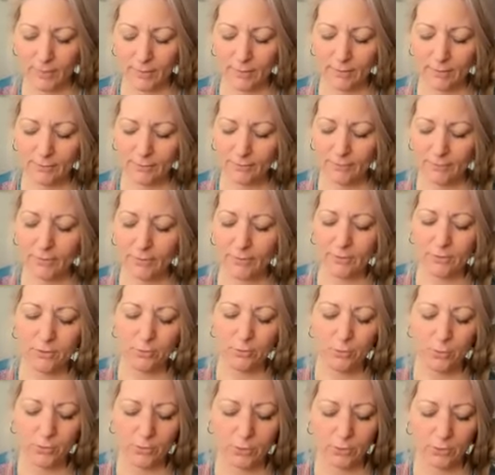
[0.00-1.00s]
And I feel like
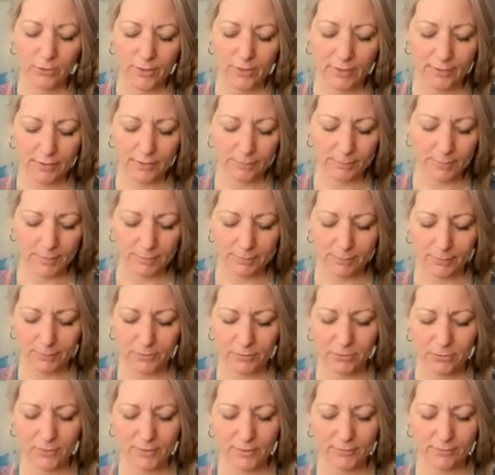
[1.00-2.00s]
you won't look at the
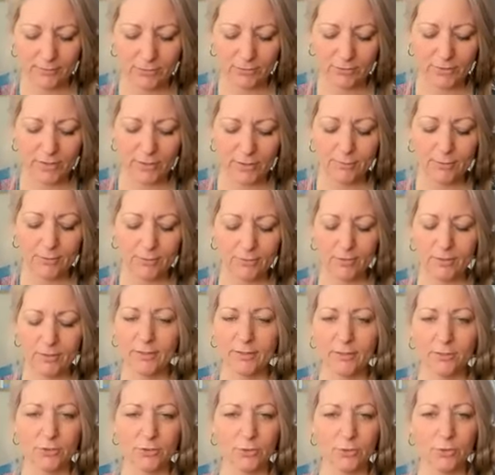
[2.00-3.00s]
people in your life the same. I feel
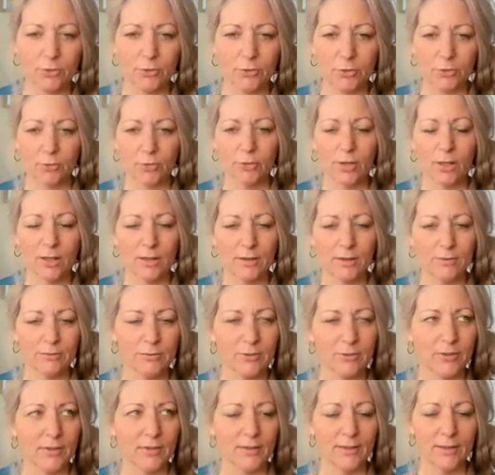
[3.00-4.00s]
like you're going to know
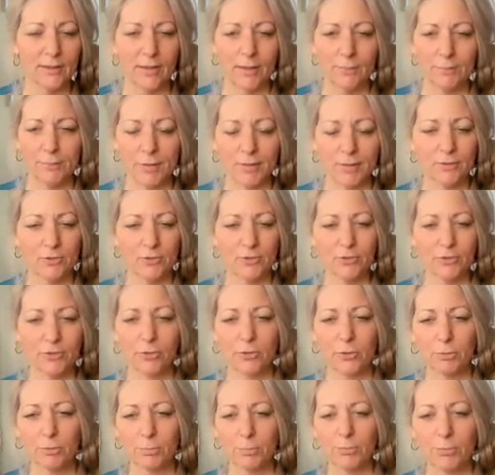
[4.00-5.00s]
love, abundance.
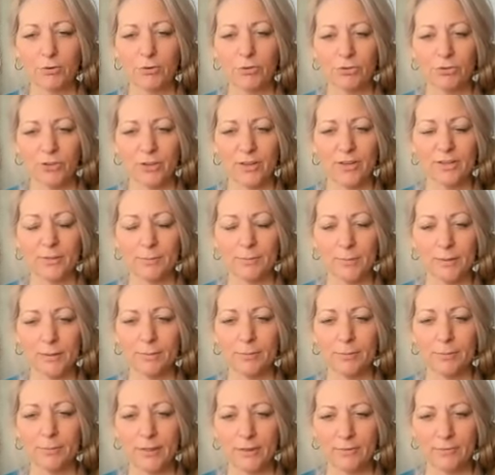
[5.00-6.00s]
You're going to appreciate the
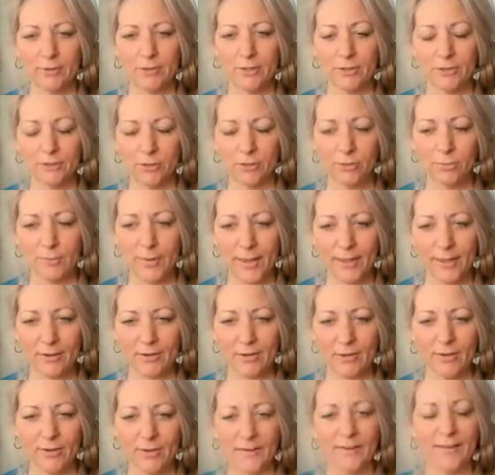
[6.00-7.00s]
people that really do
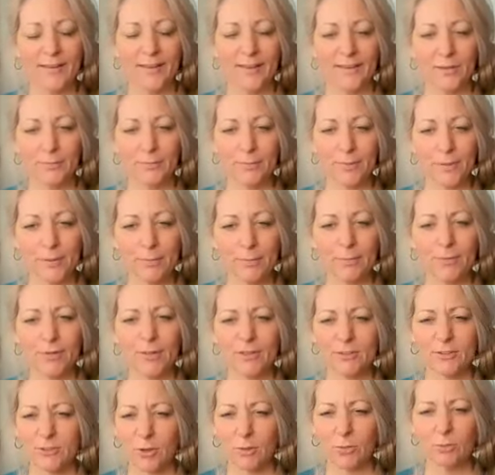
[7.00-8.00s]
matter. And the people
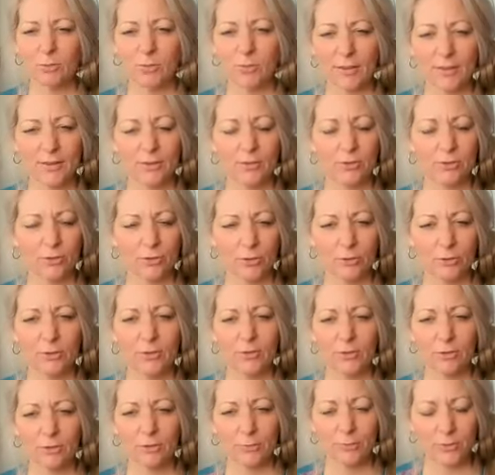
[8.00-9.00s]
that don't, that you're so
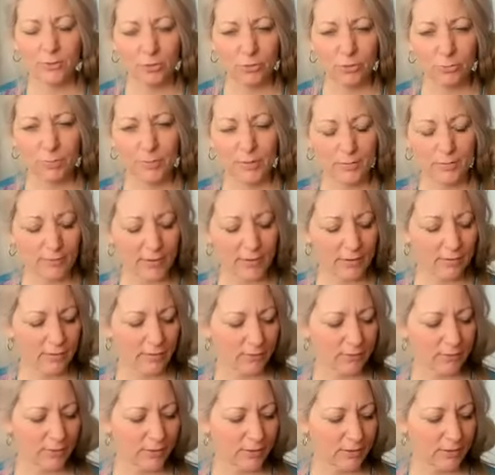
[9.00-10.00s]
determined to be
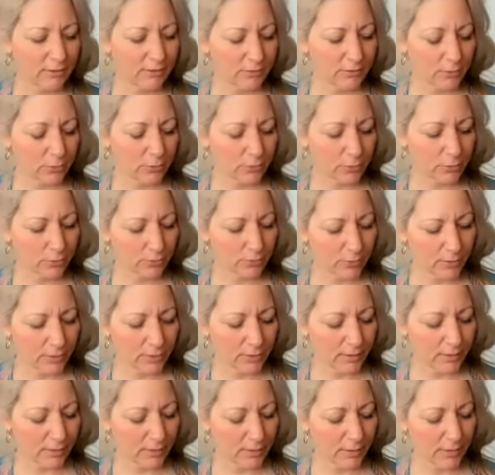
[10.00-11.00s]
around, I feel like it's going to
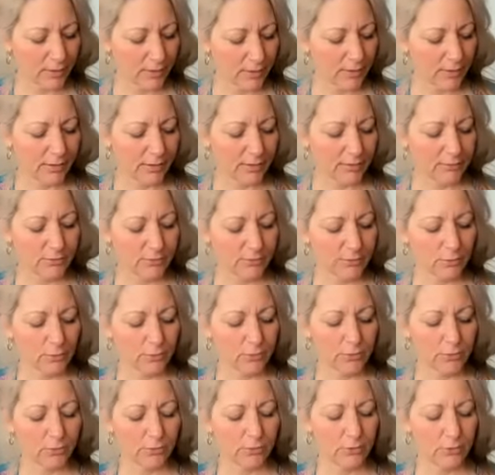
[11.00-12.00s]
really. And
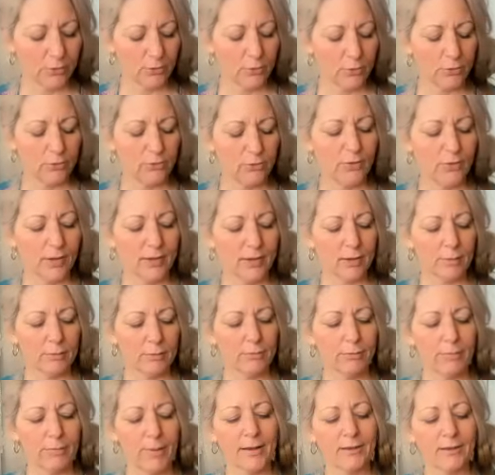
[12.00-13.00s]
so the good that
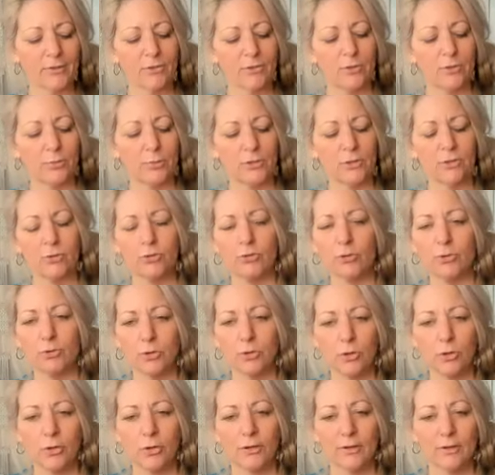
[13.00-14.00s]
comes back to you when you
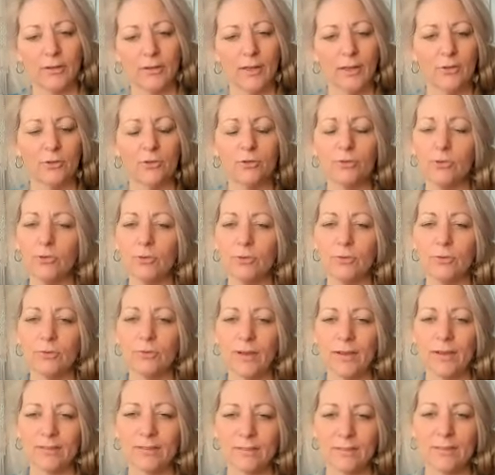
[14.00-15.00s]
do good, do the
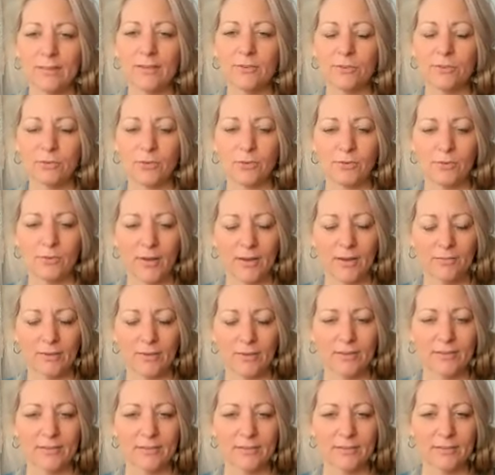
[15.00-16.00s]
right things for the right
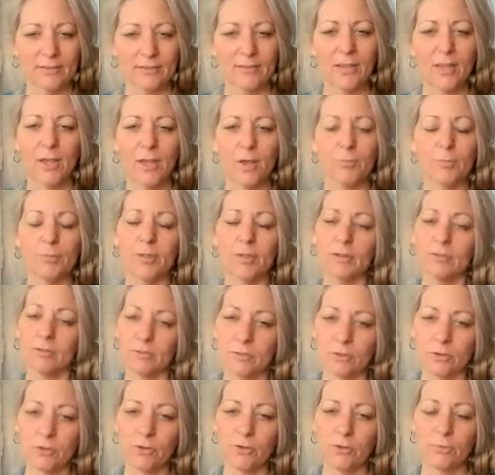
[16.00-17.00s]
reasons,
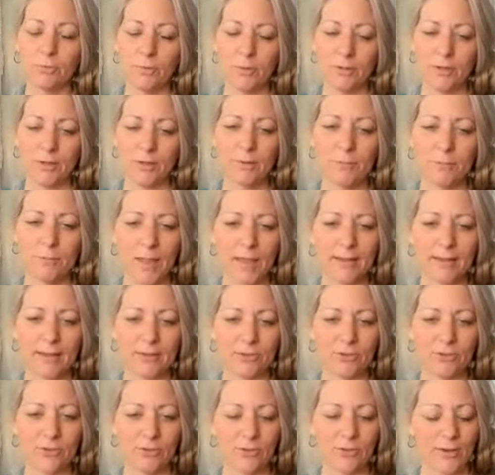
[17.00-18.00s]
because the good will come back
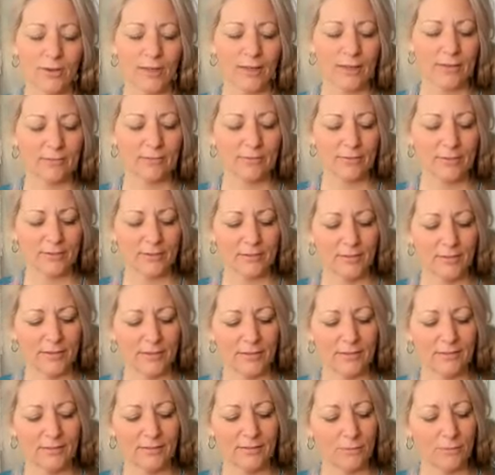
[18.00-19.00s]
into your life. And
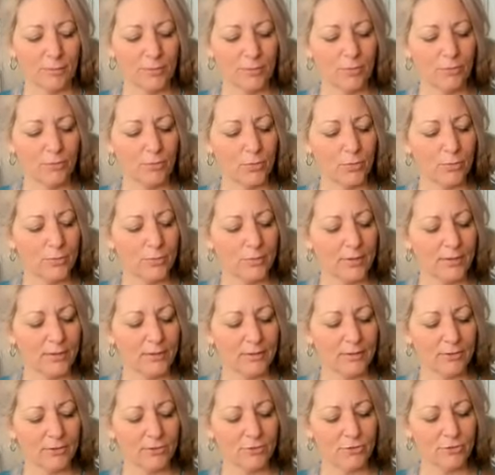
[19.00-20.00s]
this beautiful woman
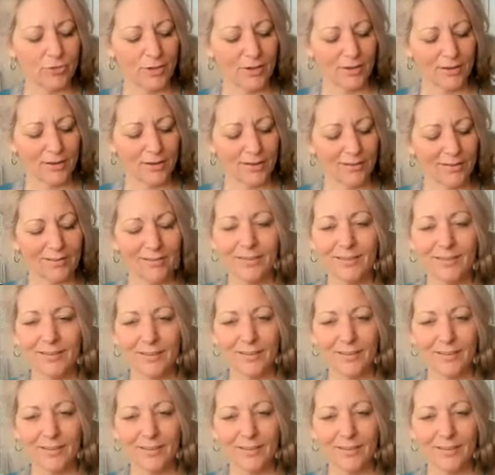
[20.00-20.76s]
in this chair,